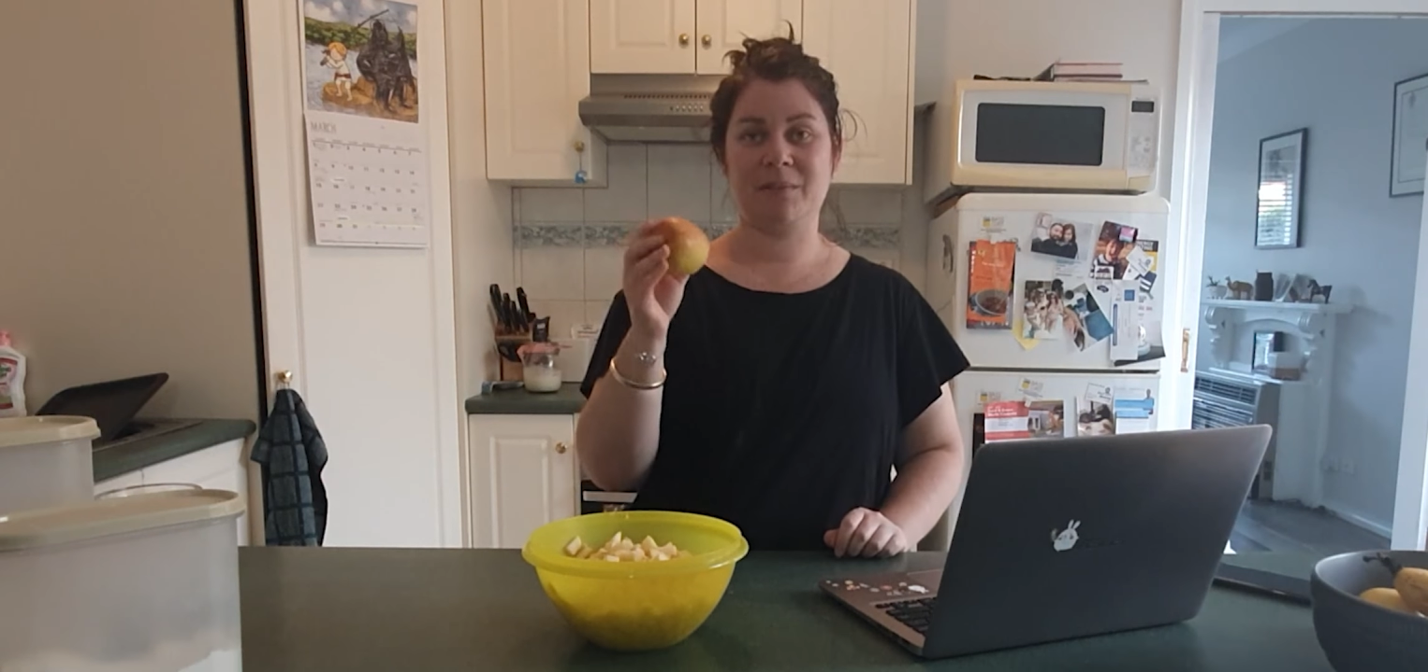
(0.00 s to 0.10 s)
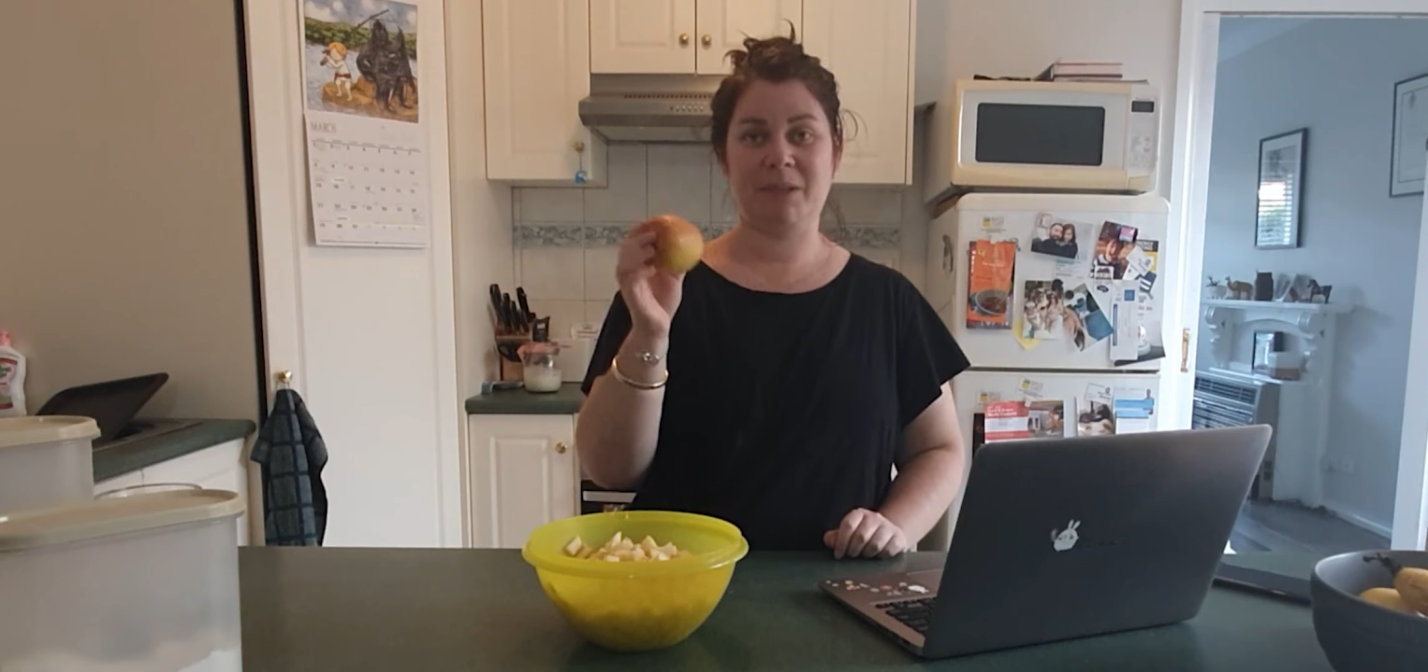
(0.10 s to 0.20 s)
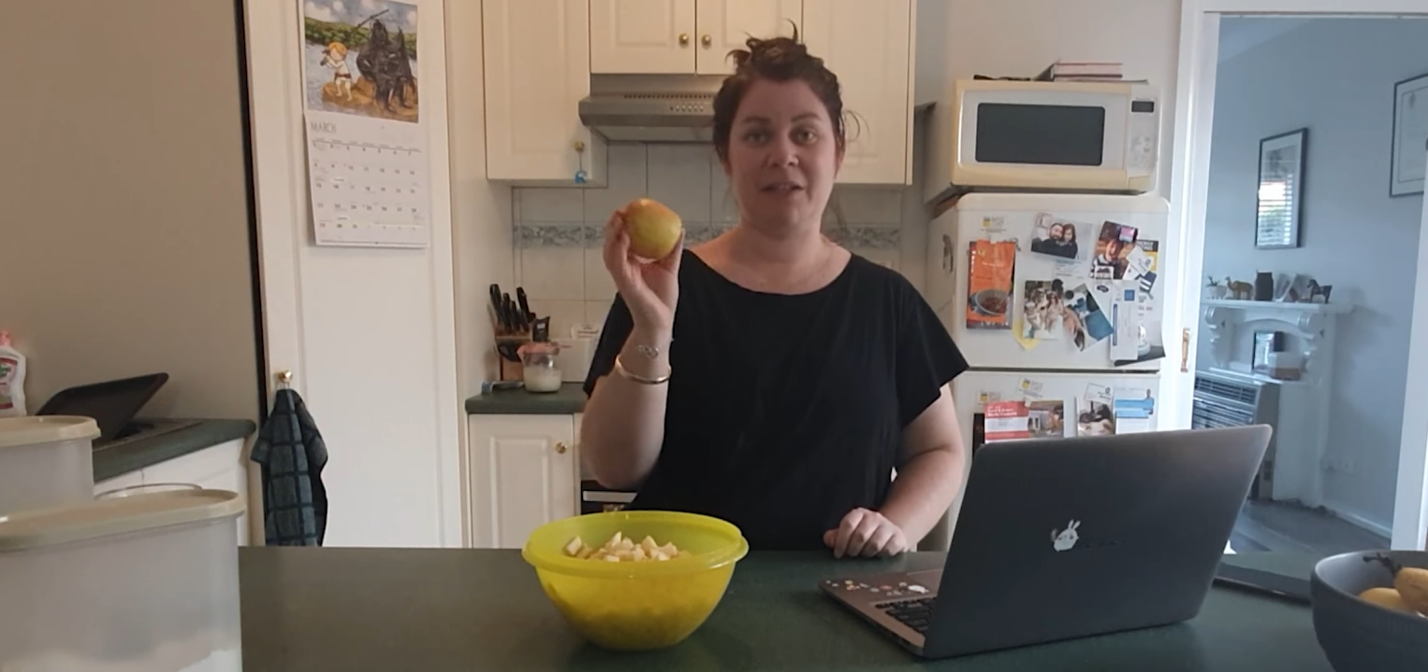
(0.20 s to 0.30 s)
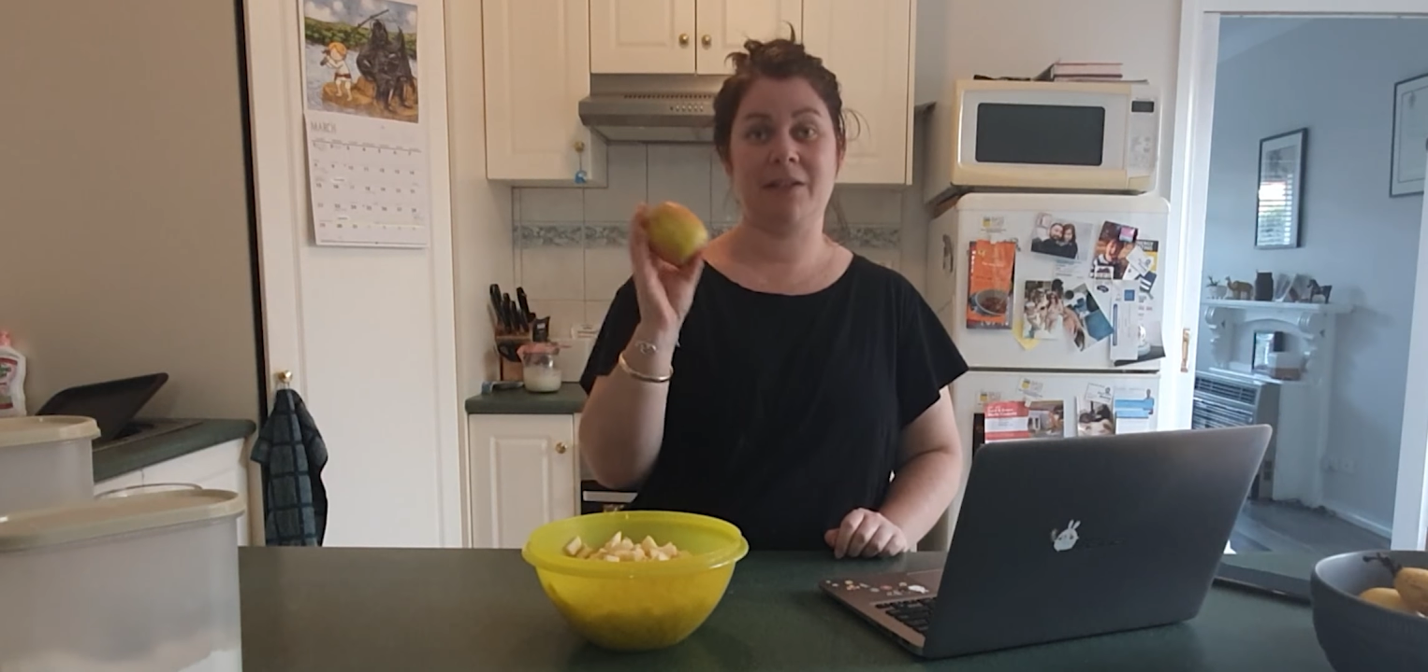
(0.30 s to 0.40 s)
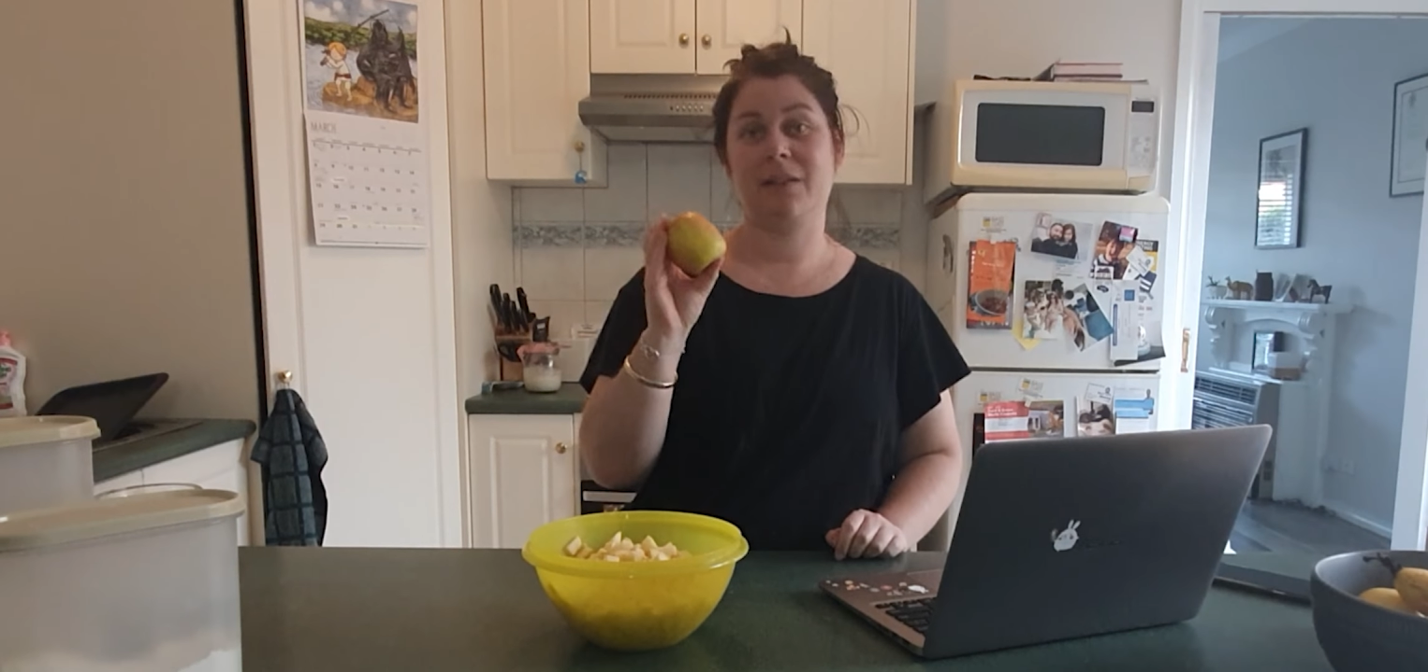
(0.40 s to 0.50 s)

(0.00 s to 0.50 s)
because